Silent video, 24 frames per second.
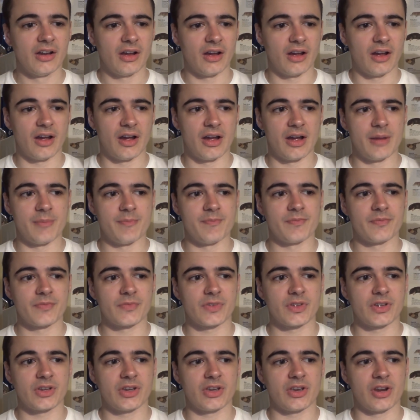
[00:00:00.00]
um,
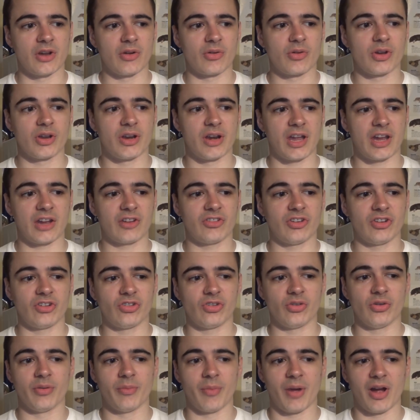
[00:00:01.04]
you know, connected
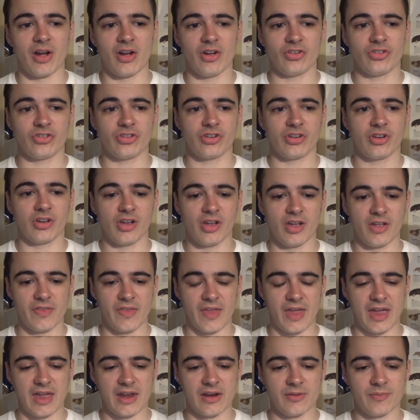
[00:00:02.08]
to the mask.
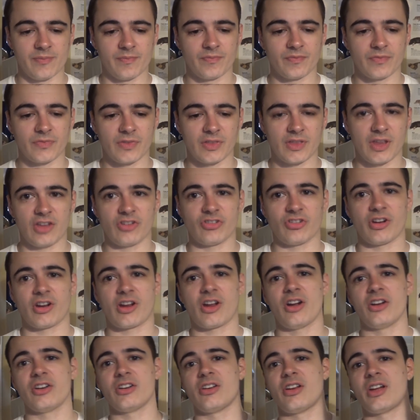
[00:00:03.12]
And then this, I
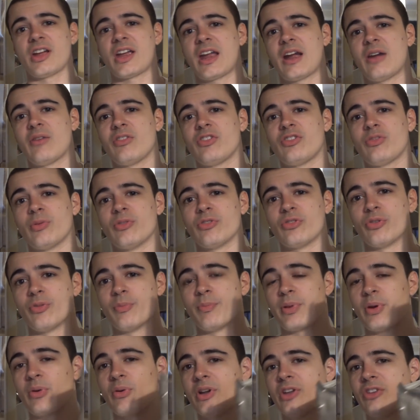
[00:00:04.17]
kind of like how this one's all
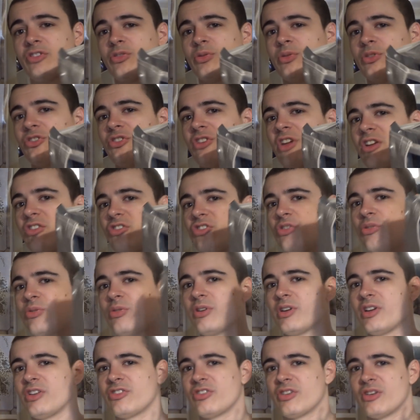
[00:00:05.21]
built into a satchel.
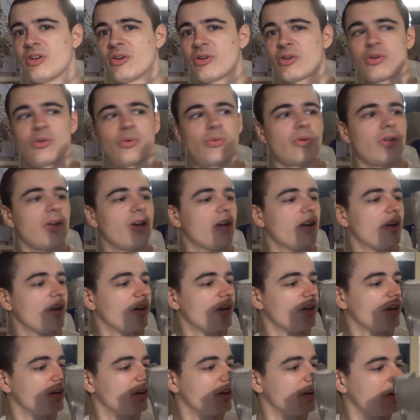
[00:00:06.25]
It's a lot cooler.
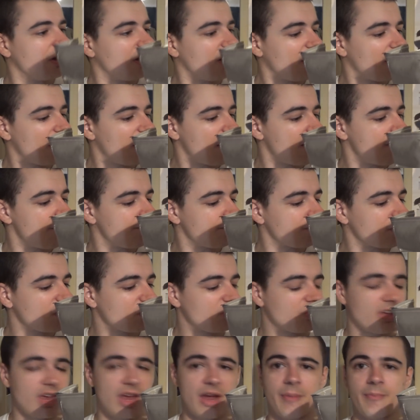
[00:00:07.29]
Um,
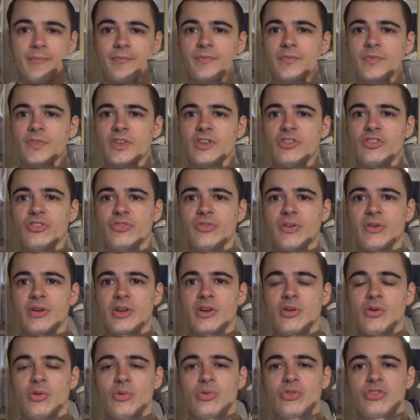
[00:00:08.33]
so yeah, this is
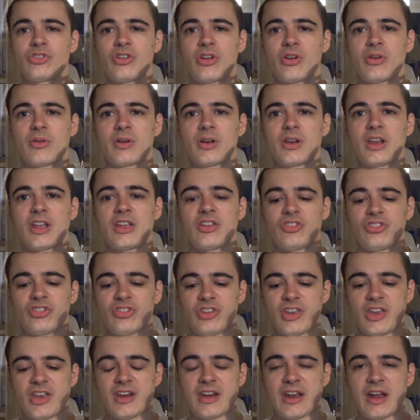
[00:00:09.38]
very cool, so let's
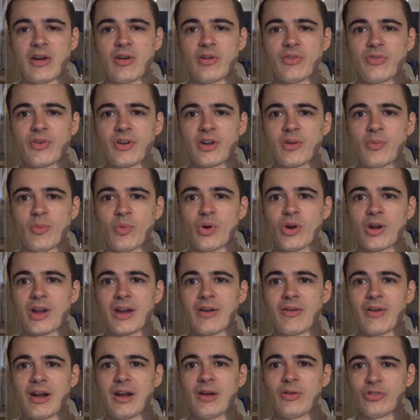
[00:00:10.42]
see now if I can work
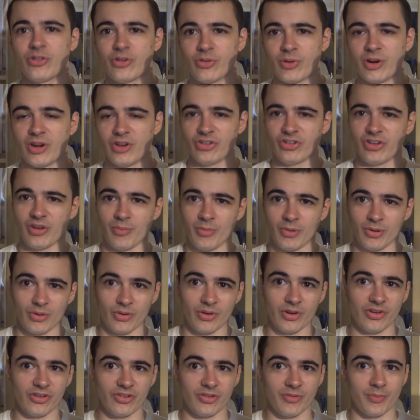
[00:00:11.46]
out how to reassemble
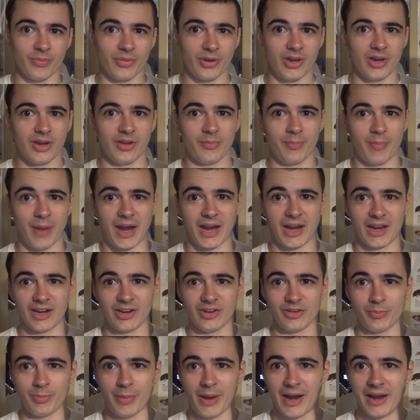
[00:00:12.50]
all this and put it back in
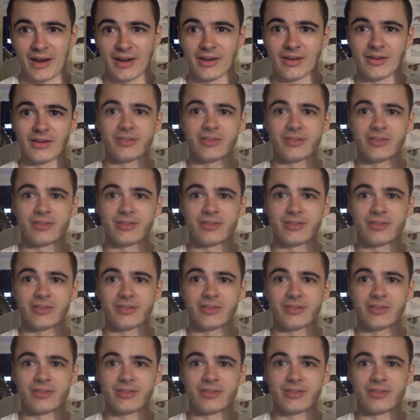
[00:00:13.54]
its bag.